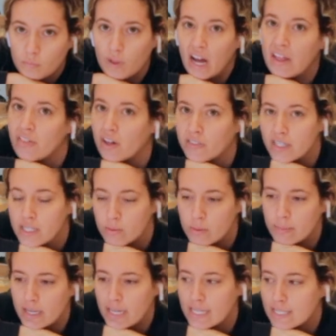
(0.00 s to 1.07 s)
I thought this
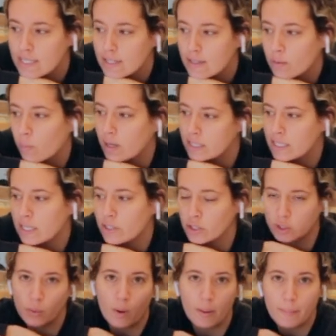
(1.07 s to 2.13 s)
would be easier once I
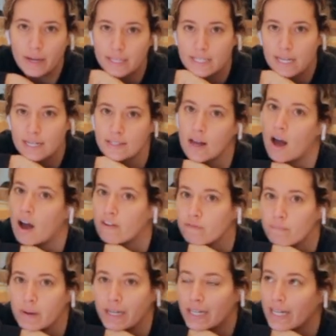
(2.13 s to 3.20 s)
took the 1x6
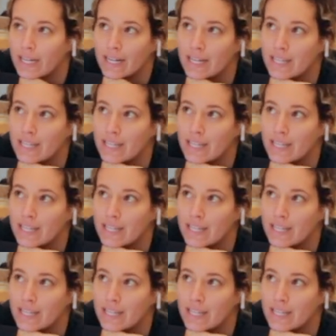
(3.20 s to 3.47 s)
off, but it